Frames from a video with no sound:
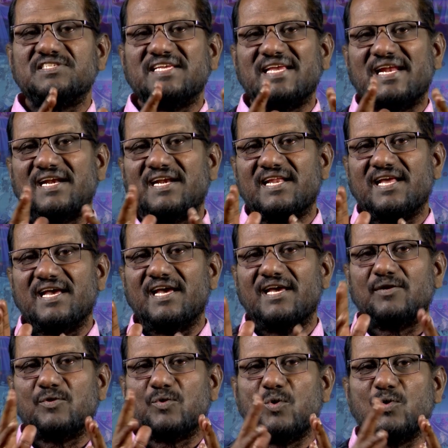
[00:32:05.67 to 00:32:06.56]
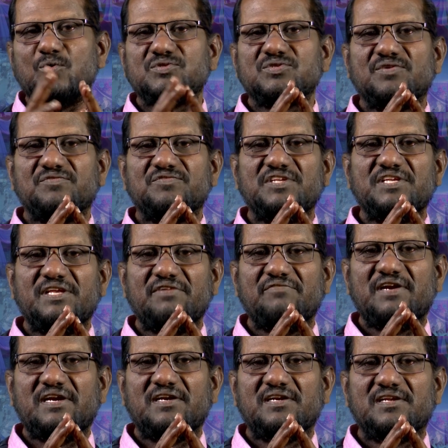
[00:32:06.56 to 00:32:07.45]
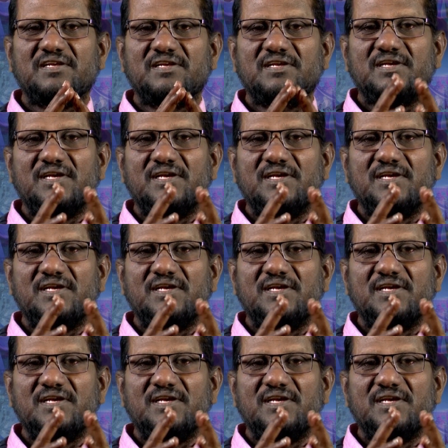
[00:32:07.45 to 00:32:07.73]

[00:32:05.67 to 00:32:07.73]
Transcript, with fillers: the entire course of the event